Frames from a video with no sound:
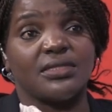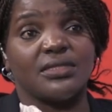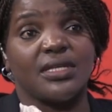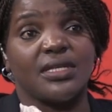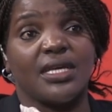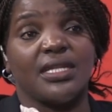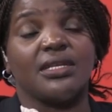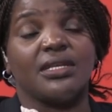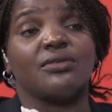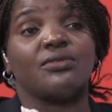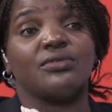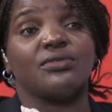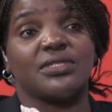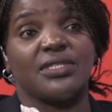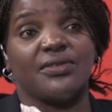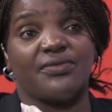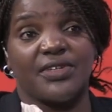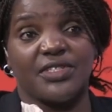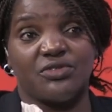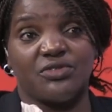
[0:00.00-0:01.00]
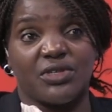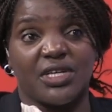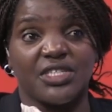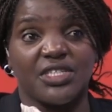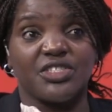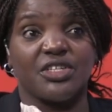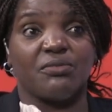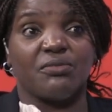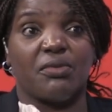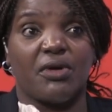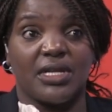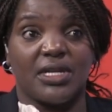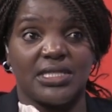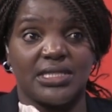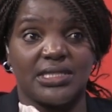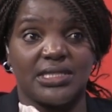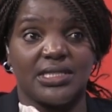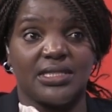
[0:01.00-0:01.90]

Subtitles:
an inclusive education policy.